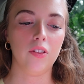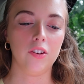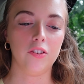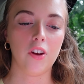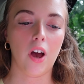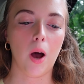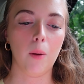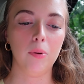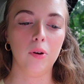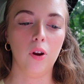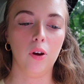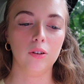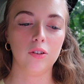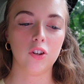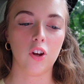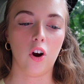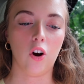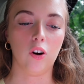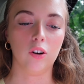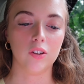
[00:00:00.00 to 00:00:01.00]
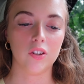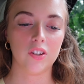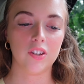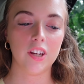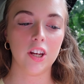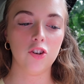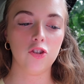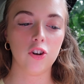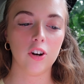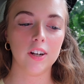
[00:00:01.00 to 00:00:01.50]
the top notes are
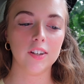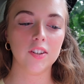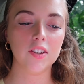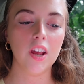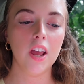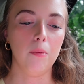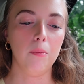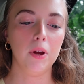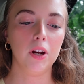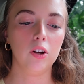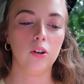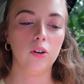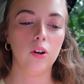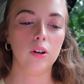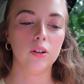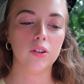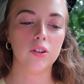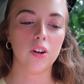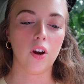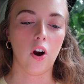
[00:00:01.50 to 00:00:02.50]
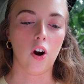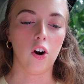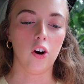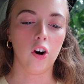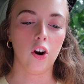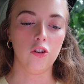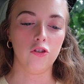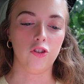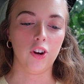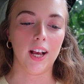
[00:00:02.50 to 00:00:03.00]
citrus, the middle notes
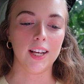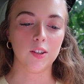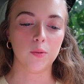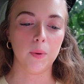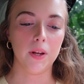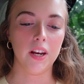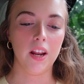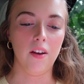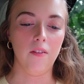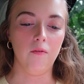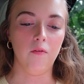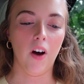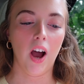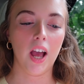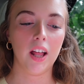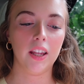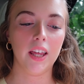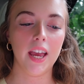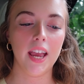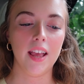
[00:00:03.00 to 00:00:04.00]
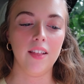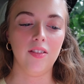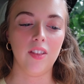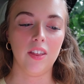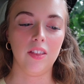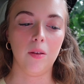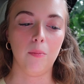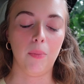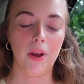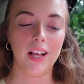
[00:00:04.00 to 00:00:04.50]
are jasmine and violet, and
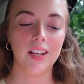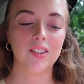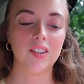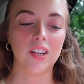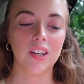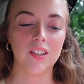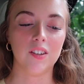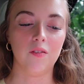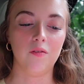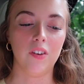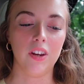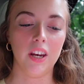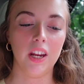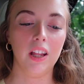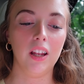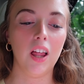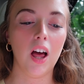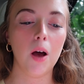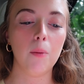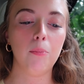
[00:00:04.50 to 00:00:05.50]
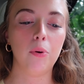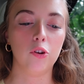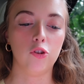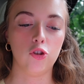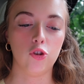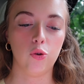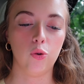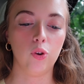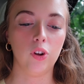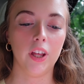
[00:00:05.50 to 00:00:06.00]
then the base is vanilla,
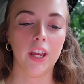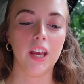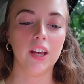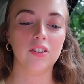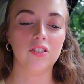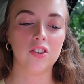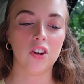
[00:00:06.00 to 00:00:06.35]
patchouli,